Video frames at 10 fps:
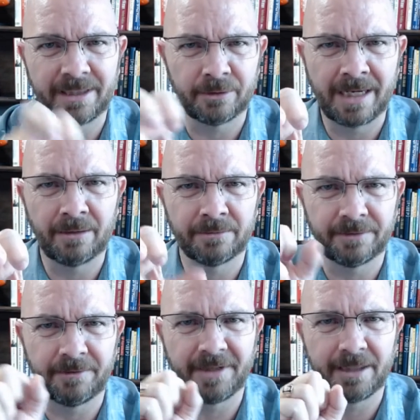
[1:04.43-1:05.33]
ground
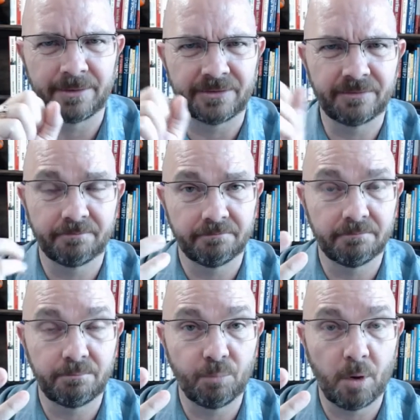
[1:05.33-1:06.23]
for the virus,
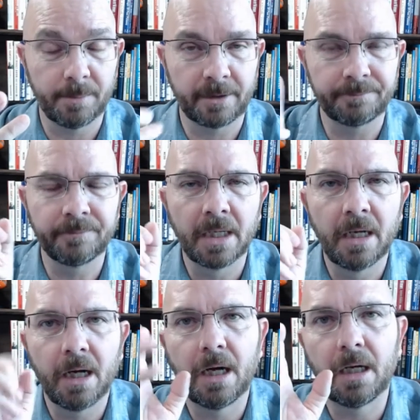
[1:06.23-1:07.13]
Walmart.
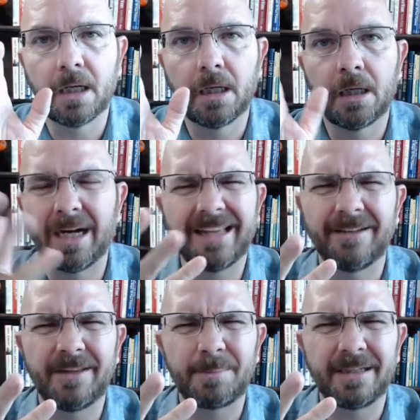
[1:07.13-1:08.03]
I
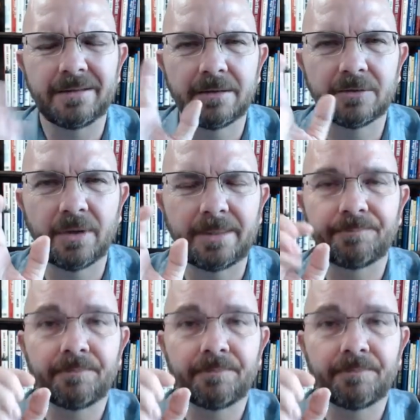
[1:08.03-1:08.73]
love that place, it's great.